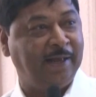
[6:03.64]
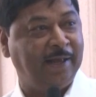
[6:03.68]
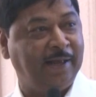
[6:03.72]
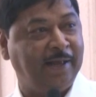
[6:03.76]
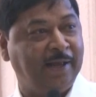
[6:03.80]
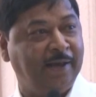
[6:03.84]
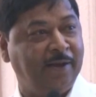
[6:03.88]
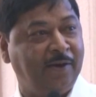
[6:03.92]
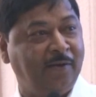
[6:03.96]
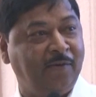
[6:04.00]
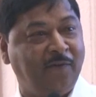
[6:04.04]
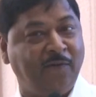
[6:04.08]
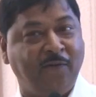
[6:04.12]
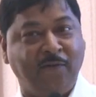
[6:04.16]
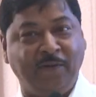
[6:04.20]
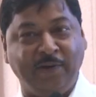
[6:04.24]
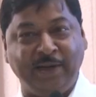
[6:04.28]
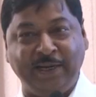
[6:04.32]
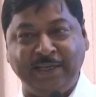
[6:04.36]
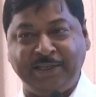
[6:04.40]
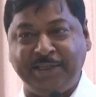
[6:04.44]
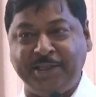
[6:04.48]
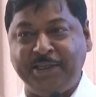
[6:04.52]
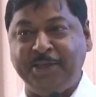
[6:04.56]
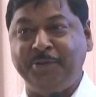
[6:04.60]
make
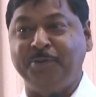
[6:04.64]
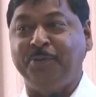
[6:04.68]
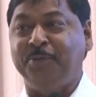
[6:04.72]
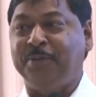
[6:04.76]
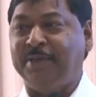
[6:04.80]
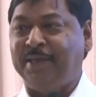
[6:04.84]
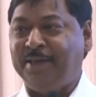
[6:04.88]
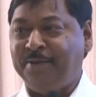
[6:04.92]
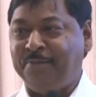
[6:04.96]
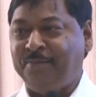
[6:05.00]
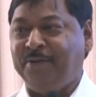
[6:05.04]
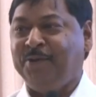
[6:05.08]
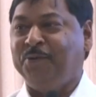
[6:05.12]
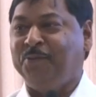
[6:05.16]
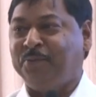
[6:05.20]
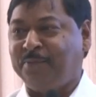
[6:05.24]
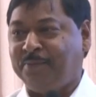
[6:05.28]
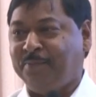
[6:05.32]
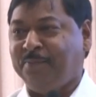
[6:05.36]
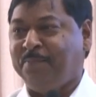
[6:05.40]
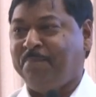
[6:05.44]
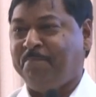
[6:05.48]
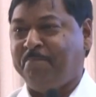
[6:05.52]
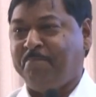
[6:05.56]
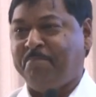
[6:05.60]
SAIL a
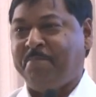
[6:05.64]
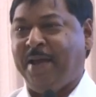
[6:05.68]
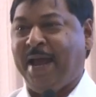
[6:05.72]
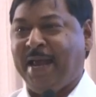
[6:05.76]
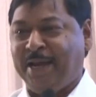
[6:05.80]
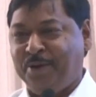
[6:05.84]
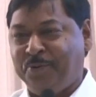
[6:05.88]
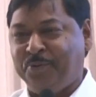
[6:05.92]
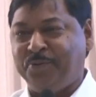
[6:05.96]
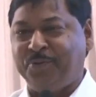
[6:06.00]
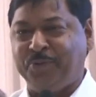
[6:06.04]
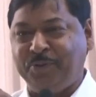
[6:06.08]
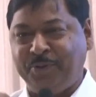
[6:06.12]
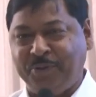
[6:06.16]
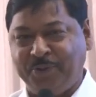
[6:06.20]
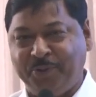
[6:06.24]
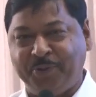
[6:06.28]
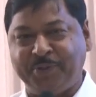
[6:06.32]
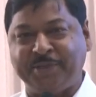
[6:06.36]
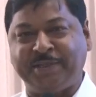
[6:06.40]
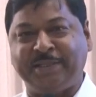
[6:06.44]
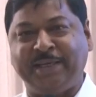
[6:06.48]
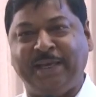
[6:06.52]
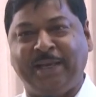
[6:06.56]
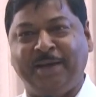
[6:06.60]
benchmark for
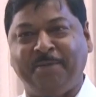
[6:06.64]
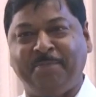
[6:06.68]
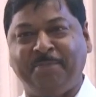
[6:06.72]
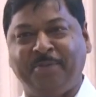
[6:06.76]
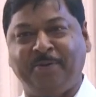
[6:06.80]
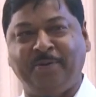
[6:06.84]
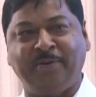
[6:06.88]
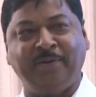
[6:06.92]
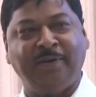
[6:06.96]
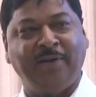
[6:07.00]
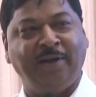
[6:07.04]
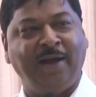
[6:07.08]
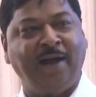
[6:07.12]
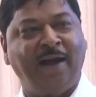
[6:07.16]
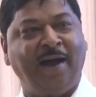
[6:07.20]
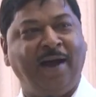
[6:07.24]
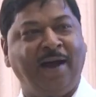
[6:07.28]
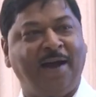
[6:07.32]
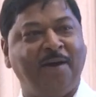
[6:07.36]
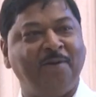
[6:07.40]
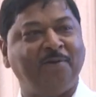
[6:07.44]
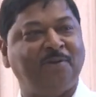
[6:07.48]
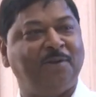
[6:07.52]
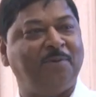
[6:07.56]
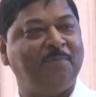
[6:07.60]
others, wishing
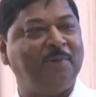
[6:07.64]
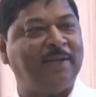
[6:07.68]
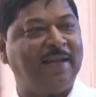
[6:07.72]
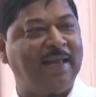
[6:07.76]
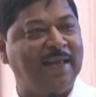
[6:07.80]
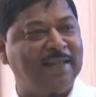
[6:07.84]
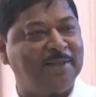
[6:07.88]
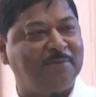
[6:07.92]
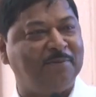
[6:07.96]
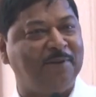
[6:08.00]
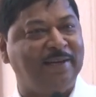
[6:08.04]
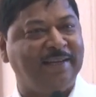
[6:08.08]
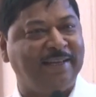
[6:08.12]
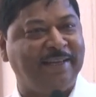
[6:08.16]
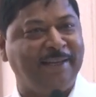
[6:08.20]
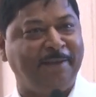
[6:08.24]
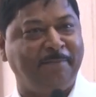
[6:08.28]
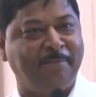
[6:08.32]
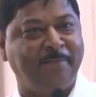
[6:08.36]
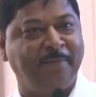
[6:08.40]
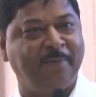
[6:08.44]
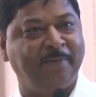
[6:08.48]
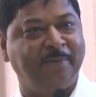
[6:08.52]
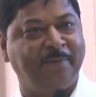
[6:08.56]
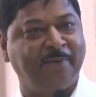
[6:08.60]
everyone a
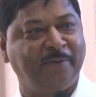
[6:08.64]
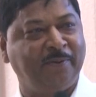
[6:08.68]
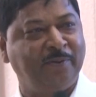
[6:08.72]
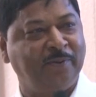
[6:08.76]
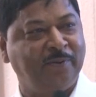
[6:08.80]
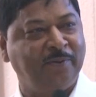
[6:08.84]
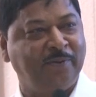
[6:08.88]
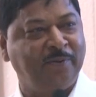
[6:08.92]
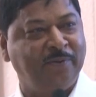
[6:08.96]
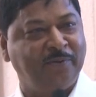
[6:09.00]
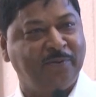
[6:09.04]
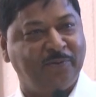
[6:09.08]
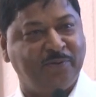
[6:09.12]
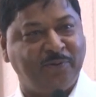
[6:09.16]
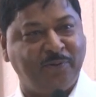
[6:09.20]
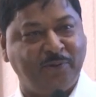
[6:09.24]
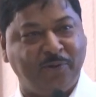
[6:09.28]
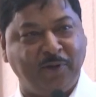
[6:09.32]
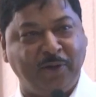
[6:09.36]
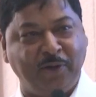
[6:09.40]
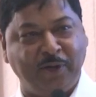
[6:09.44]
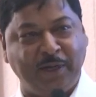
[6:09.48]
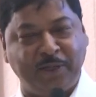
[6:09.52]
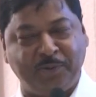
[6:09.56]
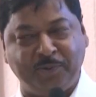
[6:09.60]
great career ahead
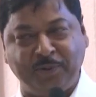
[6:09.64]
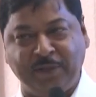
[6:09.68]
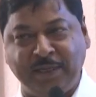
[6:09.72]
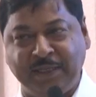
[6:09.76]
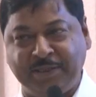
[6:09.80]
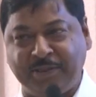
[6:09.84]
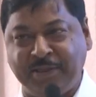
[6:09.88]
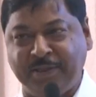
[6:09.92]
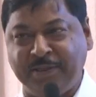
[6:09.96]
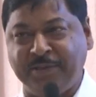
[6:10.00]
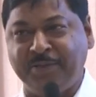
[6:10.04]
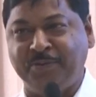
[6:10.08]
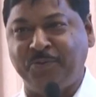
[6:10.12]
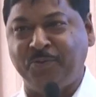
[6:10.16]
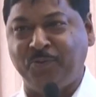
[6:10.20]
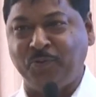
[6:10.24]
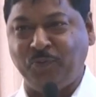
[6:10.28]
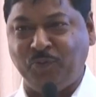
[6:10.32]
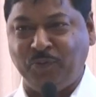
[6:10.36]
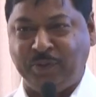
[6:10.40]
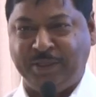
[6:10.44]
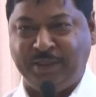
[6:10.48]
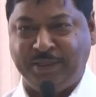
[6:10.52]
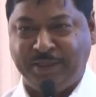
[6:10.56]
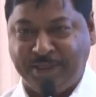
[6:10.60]
and a
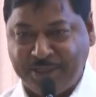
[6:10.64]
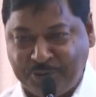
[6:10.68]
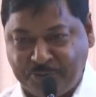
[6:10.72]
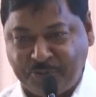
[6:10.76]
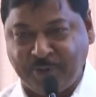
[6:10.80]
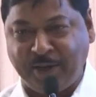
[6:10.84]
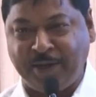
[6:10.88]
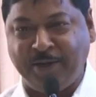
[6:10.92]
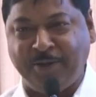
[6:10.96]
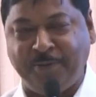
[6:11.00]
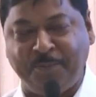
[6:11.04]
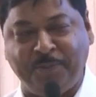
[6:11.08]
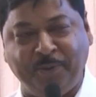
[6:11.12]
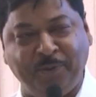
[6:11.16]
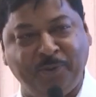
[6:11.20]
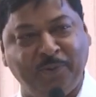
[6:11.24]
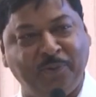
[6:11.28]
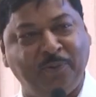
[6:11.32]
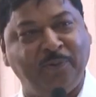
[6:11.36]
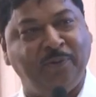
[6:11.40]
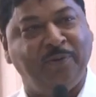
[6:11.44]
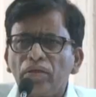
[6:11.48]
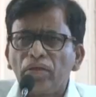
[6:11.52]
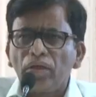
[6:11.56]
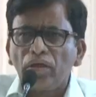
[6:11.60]
successful training
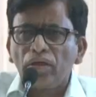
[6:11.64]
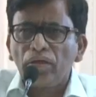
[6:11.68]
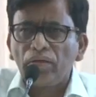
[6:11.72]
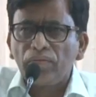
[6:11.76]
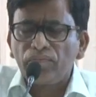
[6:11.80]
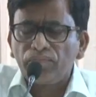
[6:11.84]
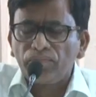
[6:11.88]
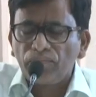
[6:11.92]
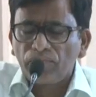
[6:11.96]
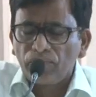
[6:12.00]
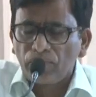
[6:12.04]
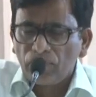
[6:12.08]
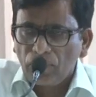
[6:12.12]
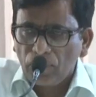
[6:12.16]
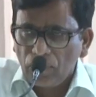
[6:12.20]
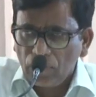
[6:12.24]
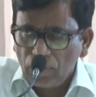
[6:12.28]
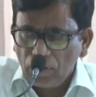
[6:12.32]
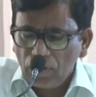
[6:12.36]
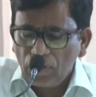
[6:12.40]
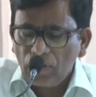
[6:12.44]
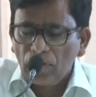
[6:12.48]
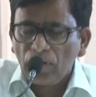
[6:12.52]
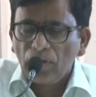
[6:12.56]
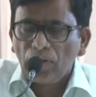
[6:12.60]
program. Mr.
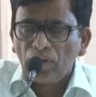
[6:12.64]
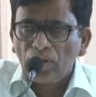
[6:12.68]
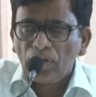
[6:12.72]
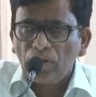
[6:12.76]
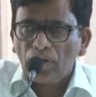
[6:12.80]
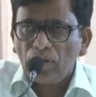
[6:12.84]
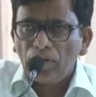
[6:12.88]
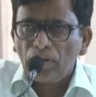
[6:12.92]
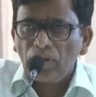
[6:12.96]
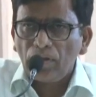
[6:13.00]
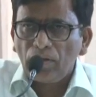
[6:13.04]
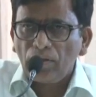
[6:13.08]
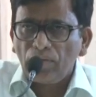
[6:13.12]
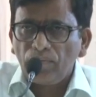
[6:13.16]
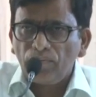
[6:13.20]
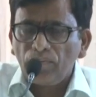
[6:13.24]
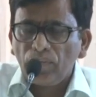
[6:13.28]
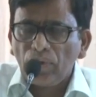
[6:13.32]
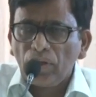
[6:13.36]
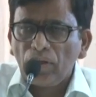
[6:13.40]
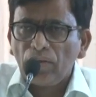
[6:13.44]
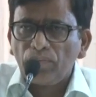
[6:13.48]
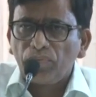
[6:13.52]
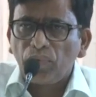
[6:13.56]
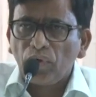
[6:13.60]
Tripathy stressed
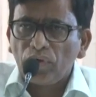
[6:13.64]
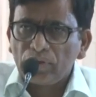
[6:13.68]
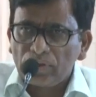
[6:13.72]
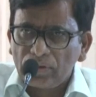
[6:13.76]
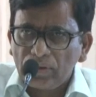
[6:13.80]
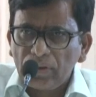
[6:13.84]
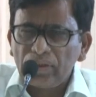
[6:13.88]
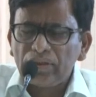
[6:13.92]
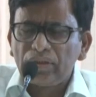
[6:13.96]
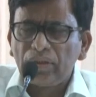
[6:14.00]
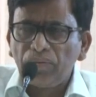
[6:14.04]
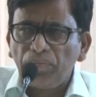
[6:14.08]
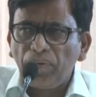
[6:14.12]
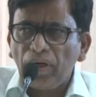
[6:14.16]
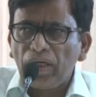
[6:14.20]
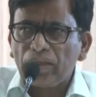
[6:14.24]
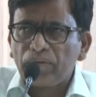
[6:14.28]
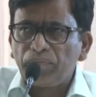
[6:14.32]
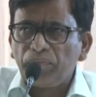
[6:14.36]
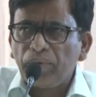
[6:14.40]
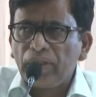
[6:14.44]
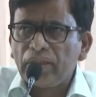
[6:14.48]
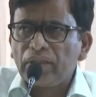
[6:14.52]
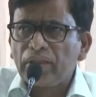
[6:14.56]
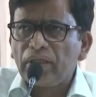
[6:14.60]
upon the need of
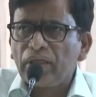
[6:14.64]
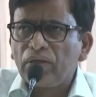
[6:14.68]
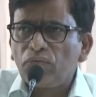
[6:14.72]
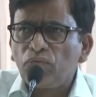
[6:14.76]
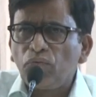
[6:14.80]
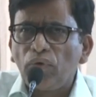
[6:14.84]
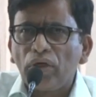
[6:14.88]
knowledge